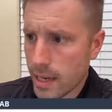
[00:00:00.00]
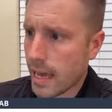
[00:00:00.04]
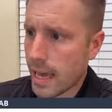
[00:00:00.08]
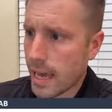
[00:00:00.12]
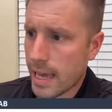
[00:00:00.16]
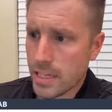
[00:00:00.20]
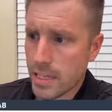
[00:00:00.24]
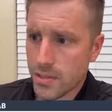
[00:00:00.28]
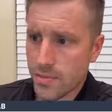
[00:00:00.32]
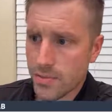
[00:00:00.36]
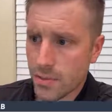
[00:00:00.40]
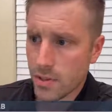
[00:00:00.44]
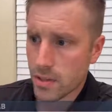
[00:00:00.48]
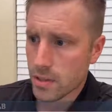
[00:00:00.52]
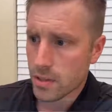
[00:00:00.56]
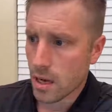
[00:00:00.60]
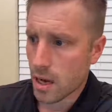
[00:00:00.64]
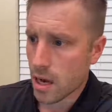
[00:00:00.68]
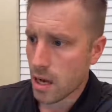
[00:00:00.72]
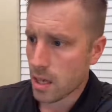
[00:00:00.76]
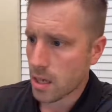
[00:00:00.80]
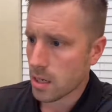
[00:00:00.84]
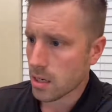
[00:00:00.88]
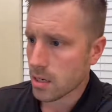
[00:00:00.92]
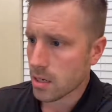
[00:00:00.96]
Cans for a
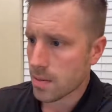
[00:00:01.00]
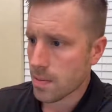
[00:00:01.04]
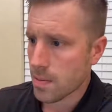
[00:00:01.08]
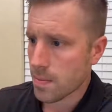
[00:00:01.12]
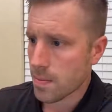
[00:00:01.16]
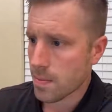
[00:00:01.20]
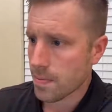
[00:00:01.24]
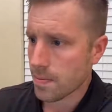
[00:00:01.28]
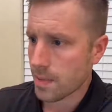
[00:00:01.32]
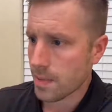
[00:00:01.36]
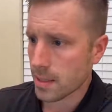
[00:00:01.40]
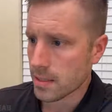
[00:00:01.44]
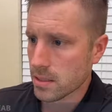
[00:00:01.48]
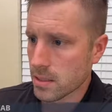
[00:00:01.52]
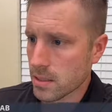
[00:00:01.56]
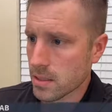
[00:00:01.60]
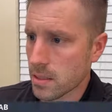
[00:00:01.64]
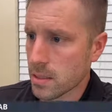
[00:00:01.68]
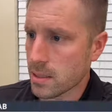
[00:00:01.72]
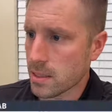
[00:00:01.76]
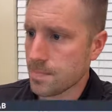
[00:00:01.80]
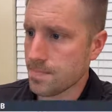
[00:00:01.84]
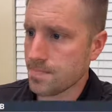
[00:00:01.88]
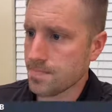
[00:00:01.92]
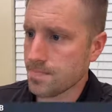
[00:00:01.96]
dollar. That's
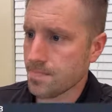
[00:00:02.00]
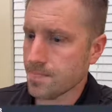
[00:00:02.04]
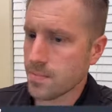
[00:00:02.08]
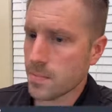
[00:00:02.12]
good.